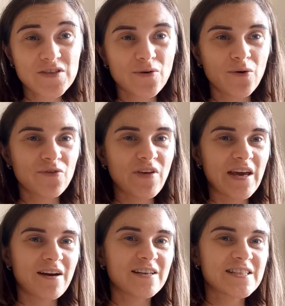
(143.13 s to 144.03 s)
So
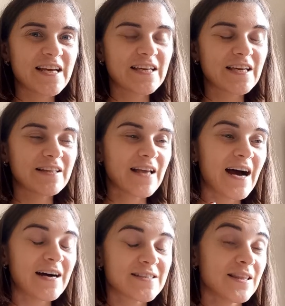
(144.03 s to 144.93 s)
they are taken
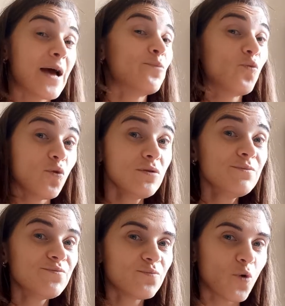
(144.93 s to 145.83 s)
as a lamb wool,
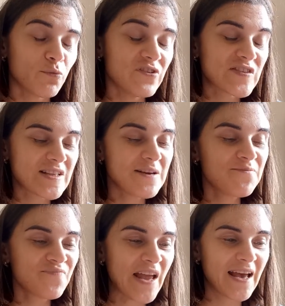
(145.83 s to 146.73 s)
obviously,
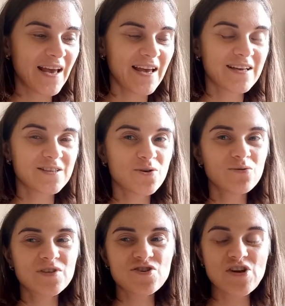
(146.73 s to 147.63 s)
and
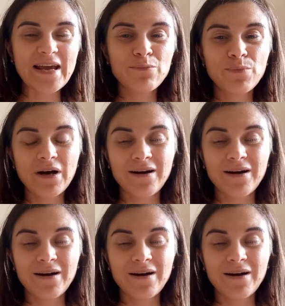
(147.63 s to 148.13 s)
also sheep,